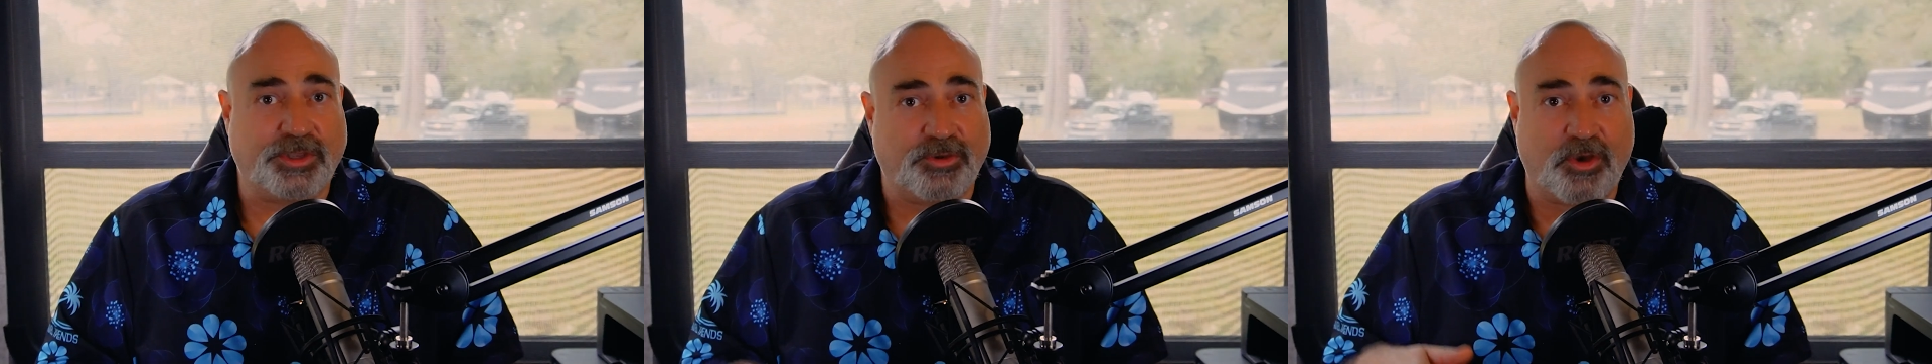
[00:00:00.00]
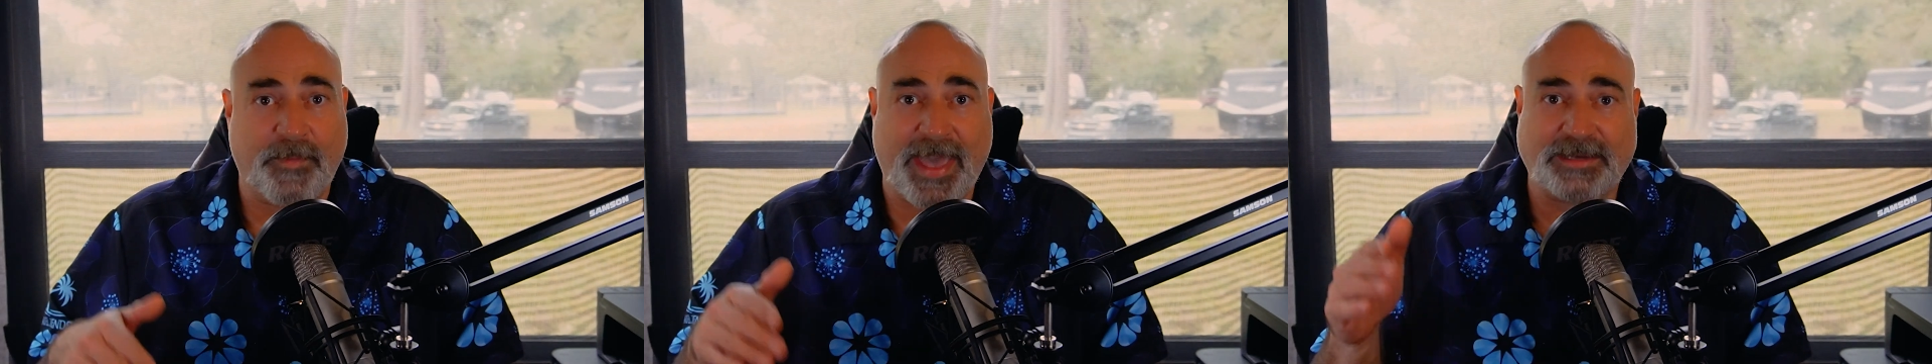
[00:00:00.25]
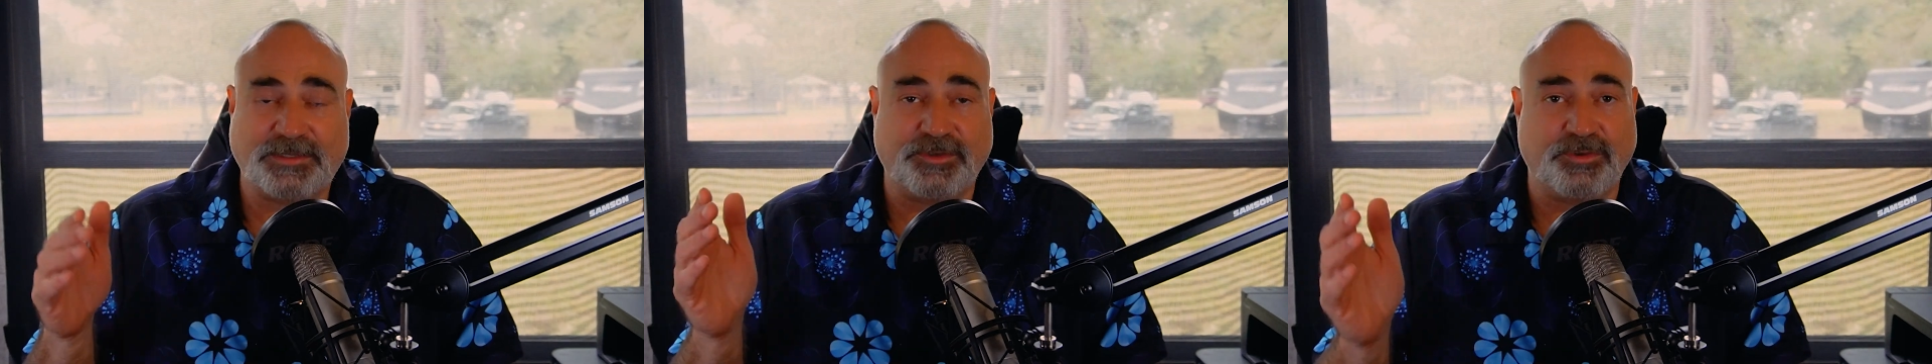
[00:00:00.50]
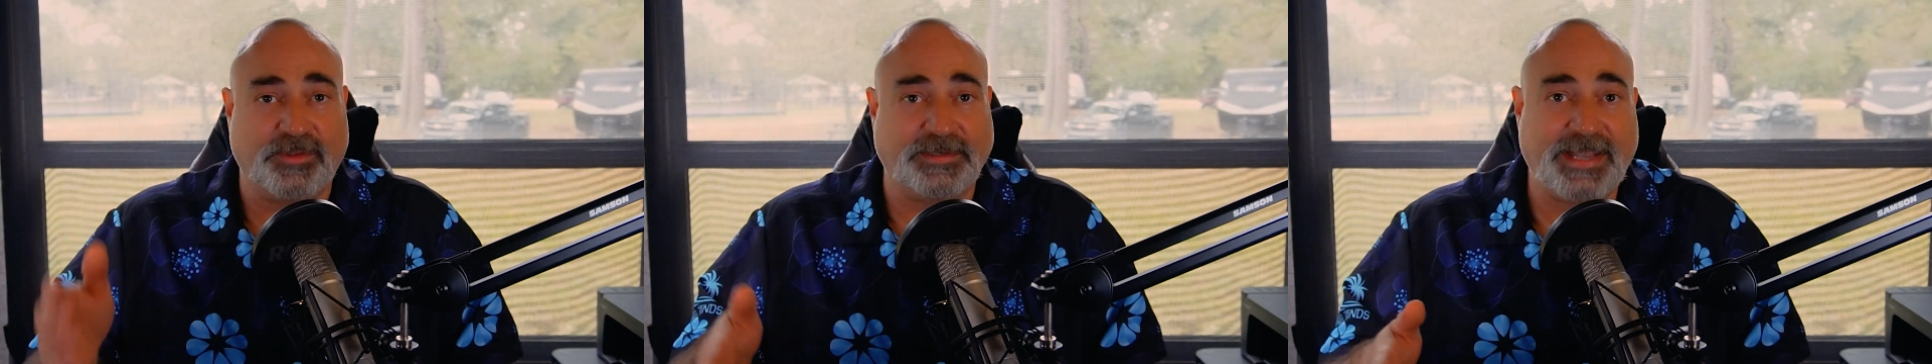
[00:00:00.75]
you go back
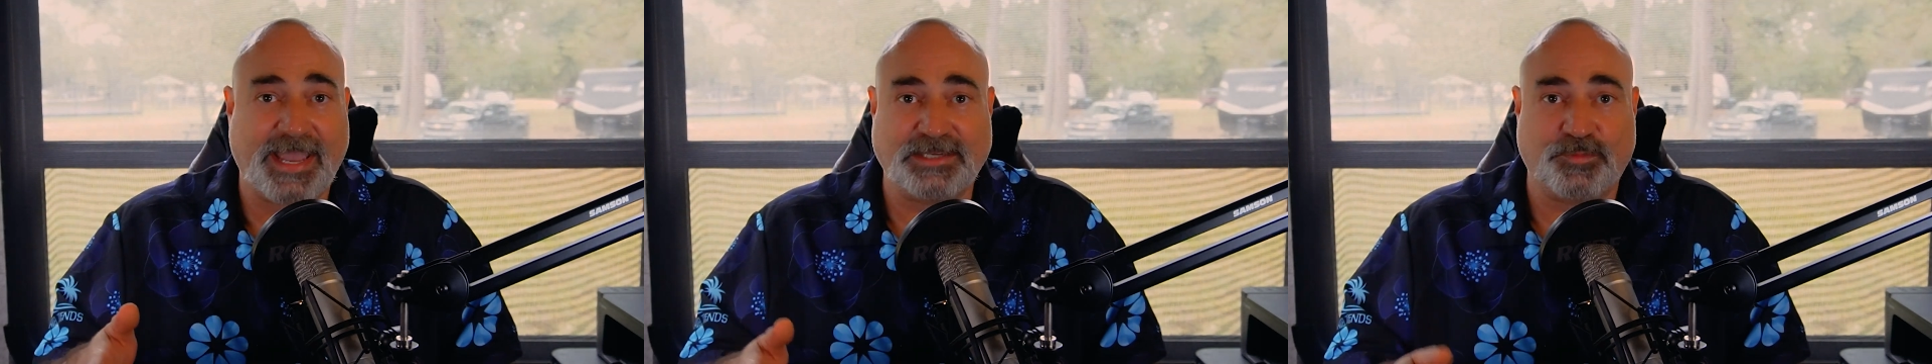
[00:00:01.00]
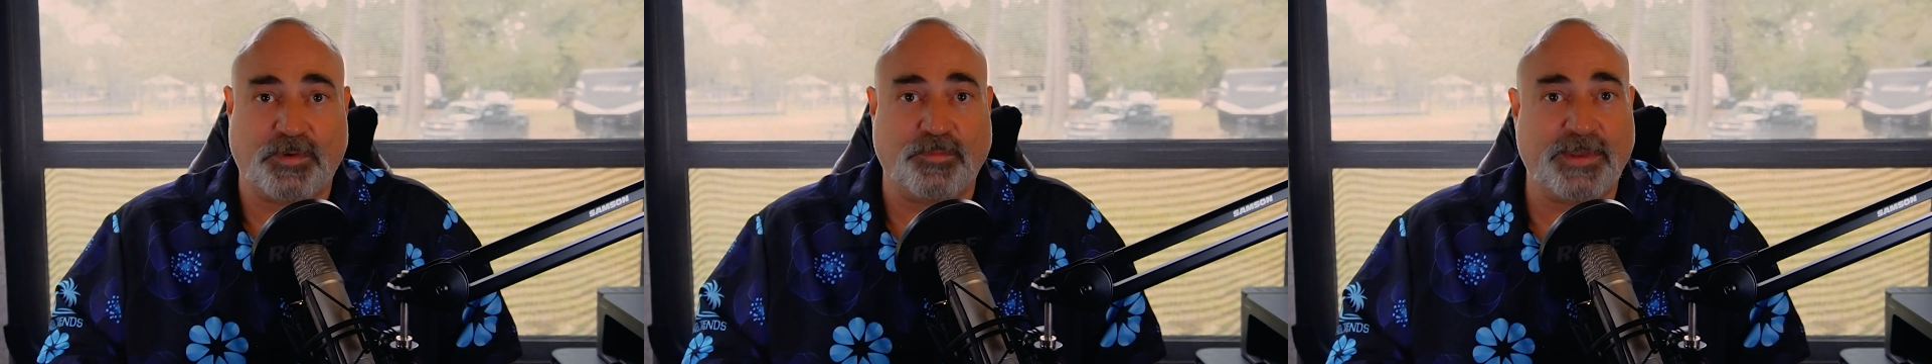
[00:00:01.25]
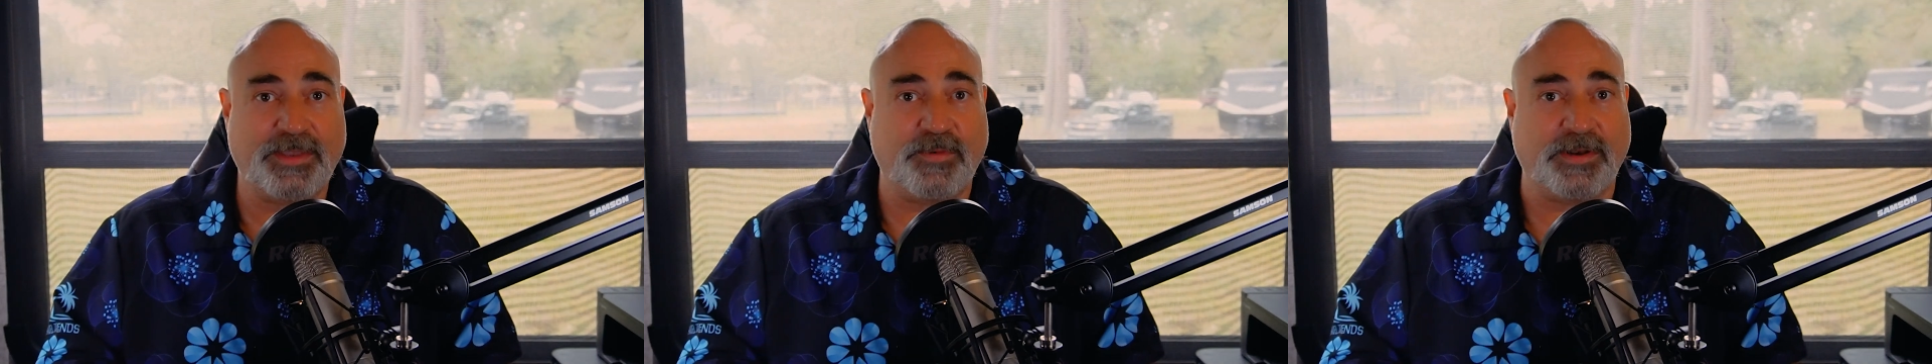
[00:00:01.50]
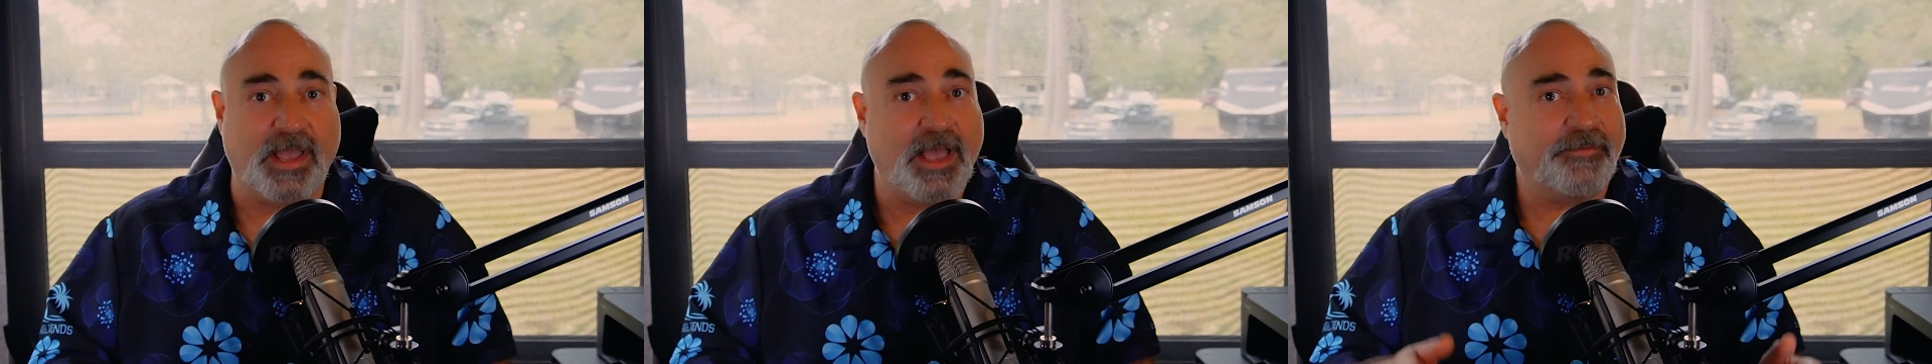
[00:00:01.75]
to the days when we
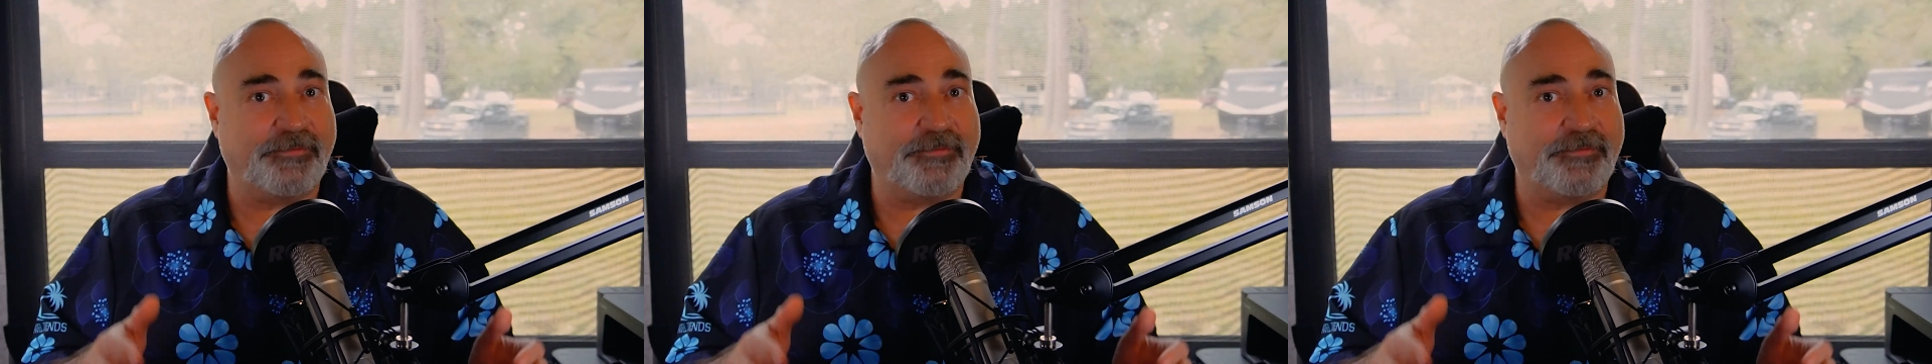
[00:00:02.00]
would